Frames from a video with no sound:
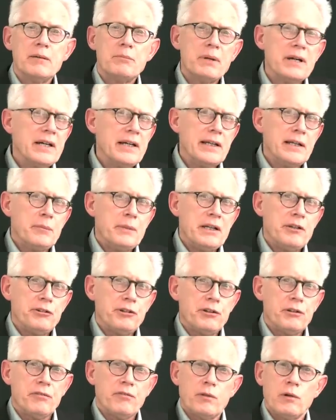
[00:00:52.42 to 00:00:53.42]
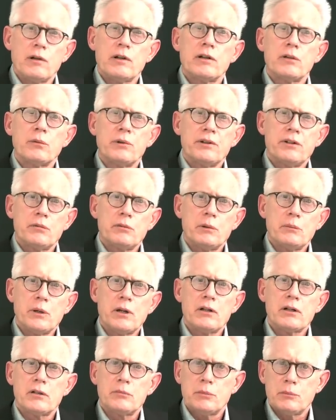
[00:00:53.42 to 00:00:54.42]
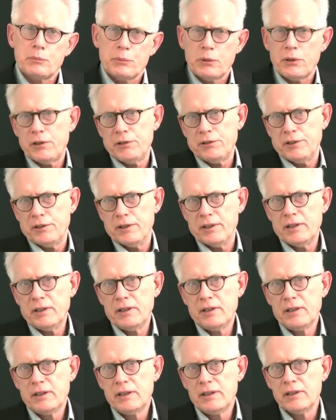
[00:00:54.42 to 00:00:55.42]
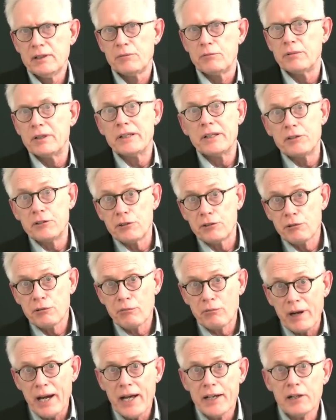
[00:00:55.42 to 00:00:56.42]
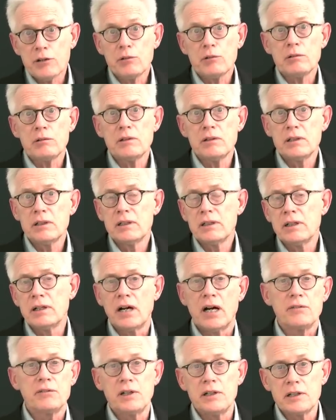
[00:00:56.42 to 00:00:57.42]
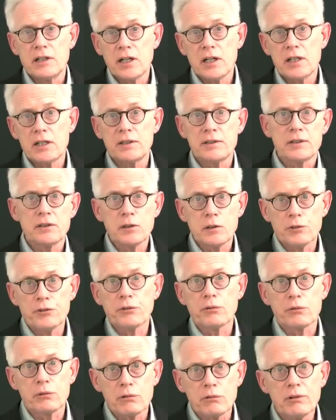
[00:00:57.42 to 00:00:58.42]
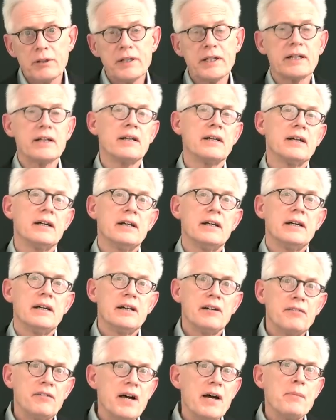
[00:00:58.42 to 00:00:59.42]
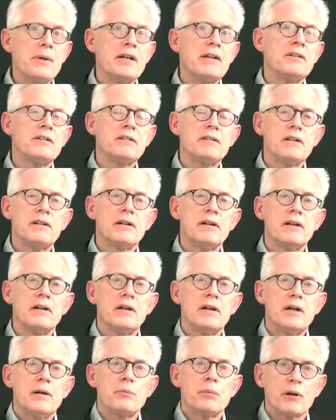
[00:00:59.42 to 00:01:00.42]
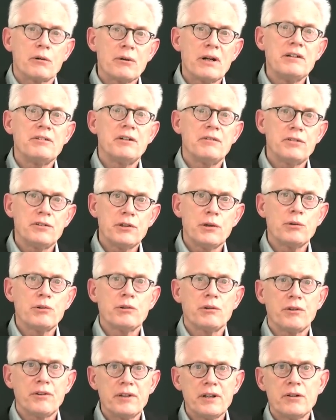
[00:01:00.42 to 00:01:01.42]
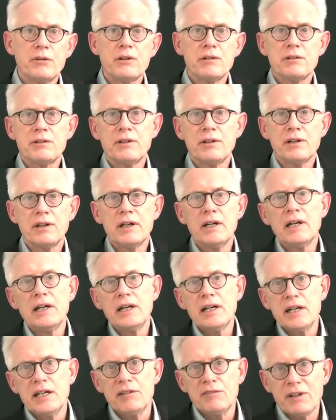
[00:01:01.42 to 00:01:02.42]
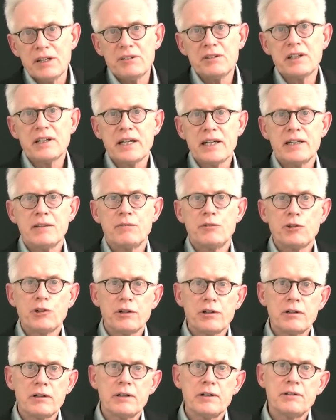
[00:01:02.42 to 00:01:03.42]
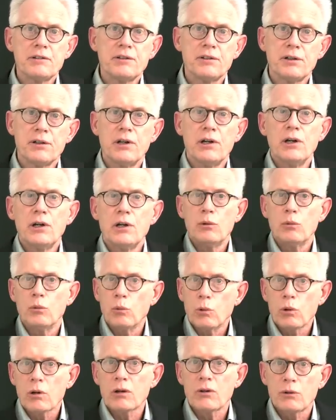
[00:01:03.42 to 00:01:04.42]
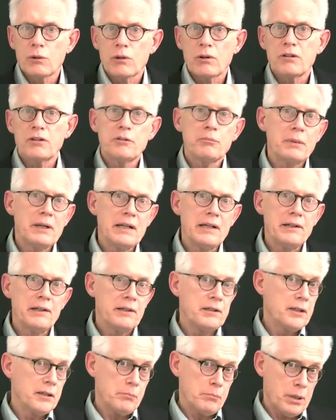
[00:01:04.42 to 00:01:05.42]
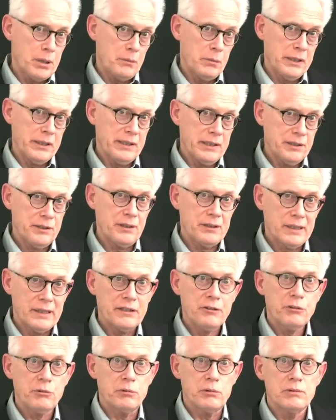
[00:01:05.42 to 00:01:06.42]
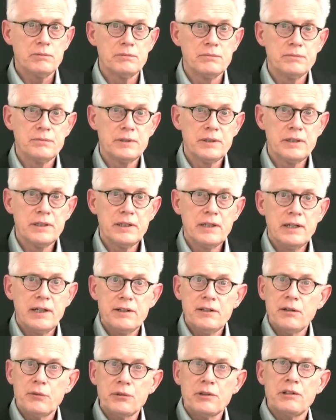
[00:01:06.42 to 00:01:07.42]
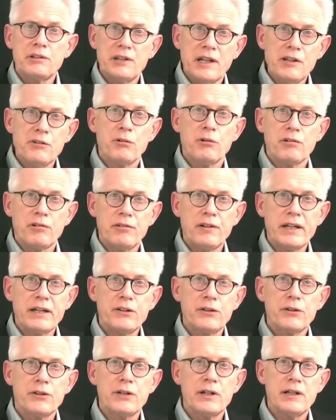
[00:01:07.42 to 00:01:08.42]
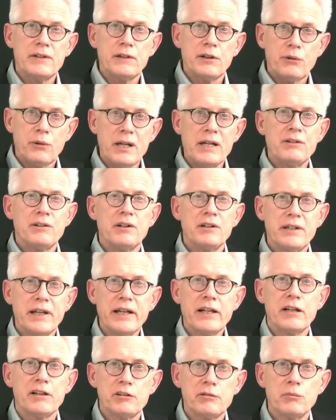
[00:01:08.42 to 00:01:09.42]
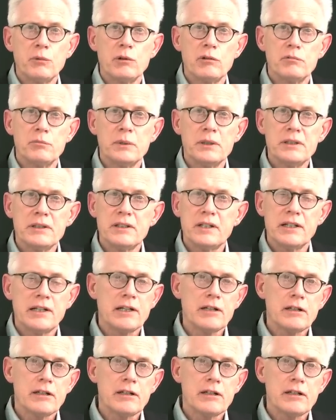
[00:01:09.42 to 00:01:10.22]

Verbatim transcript: By any measure, Fuller was a remarkable person, religious radical, avant-garde cultural critic, feminist, progressive social theorist, investigative journalist, war correspondent, and public intellectual. She was a central figure in the Transcendentalist movement that